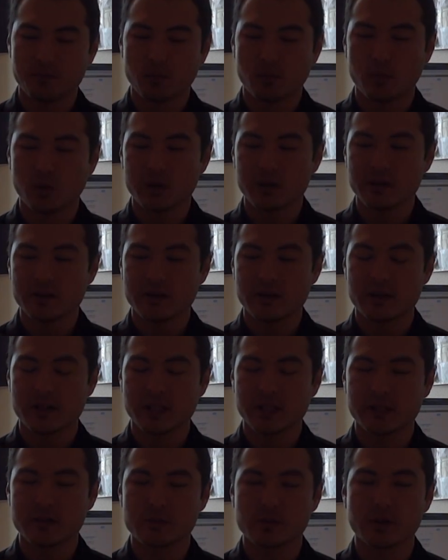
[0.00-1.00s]
one of the
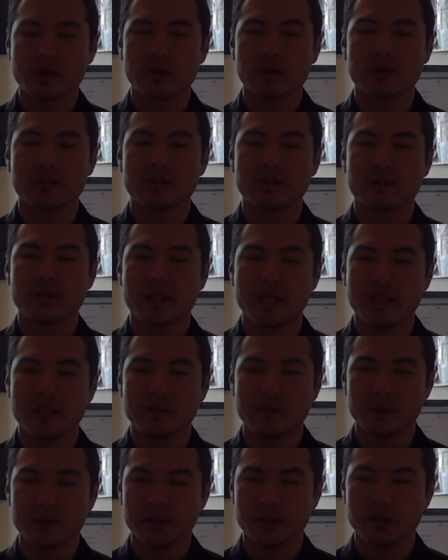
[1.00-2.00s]
things regarding the
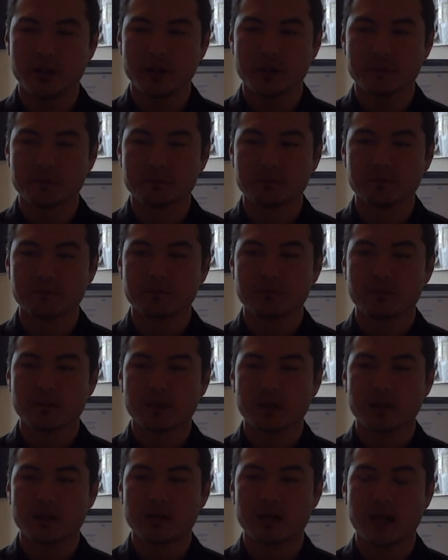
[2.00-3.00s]
language
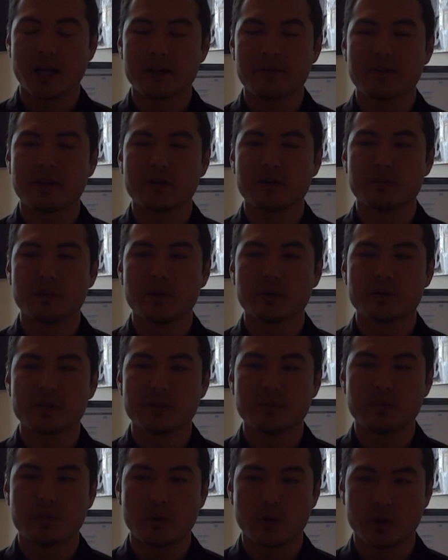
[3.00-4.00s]
that I found most
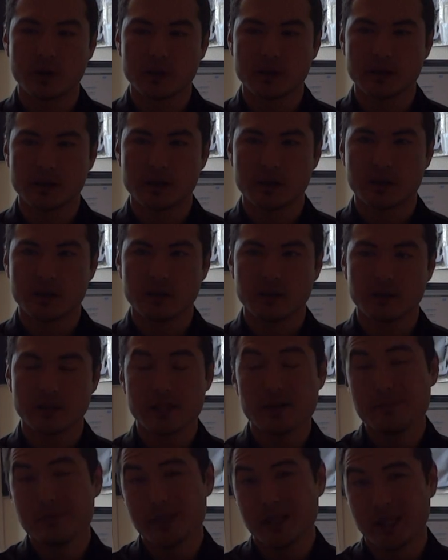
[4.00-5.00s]
important
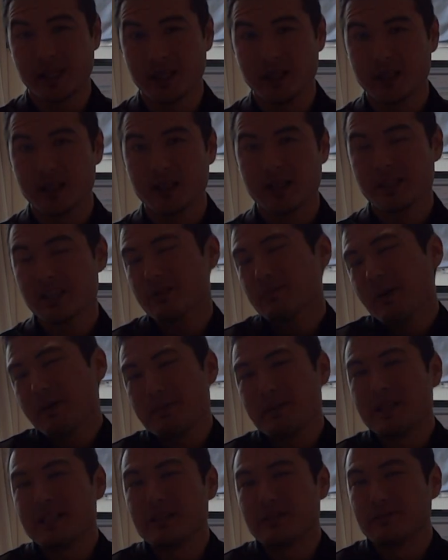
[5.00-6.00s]
to me, this might
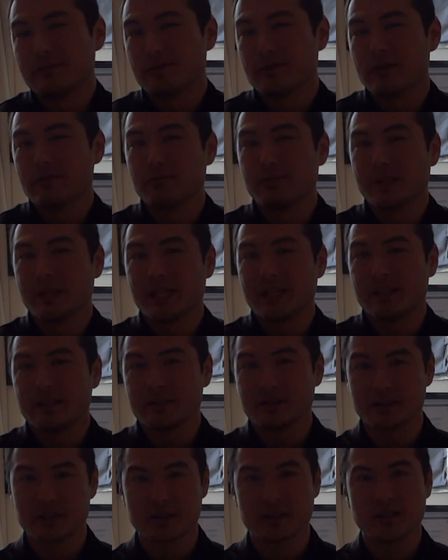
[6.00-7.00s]
be different for everybody
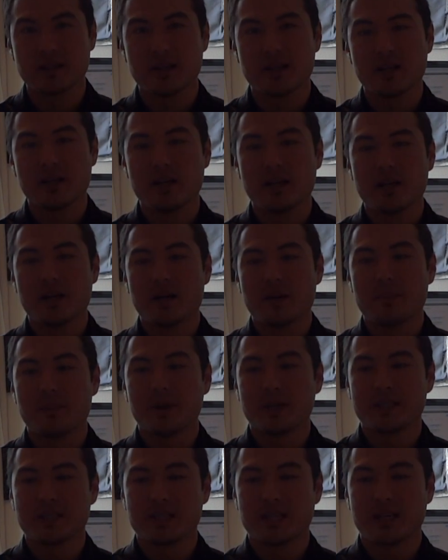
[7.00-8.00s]
else,
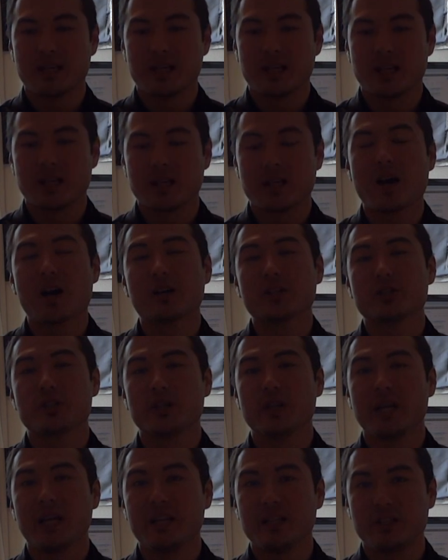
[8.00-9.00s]
but
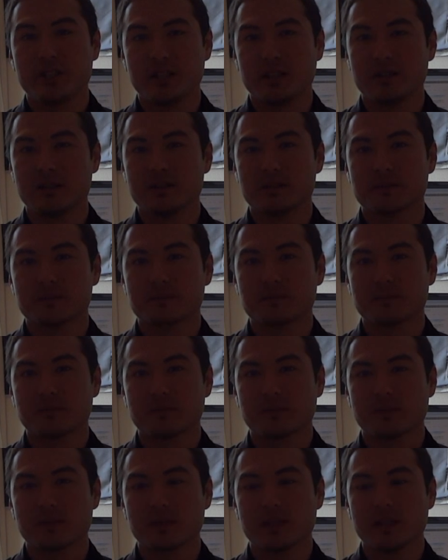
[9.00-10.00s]
conjugation
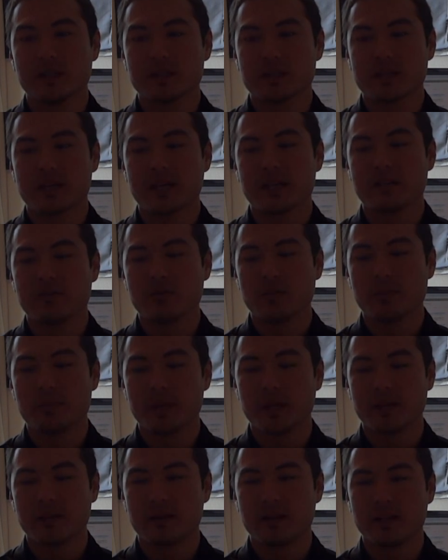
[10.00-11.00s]
is kind of a
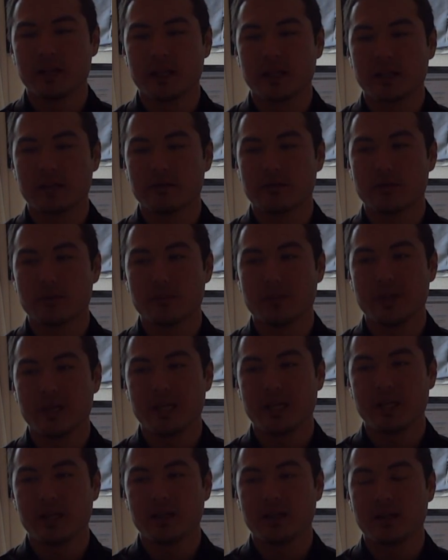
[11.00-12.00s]
big thing for
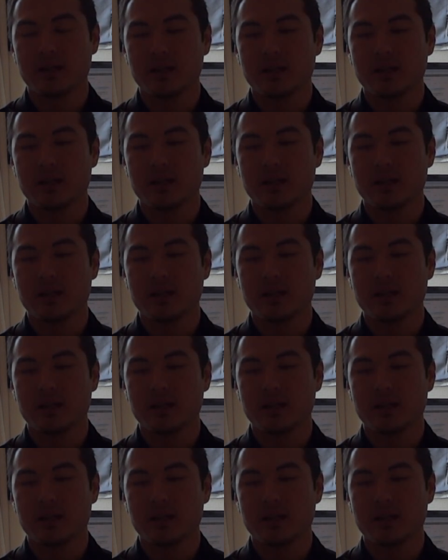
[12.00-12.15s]
me,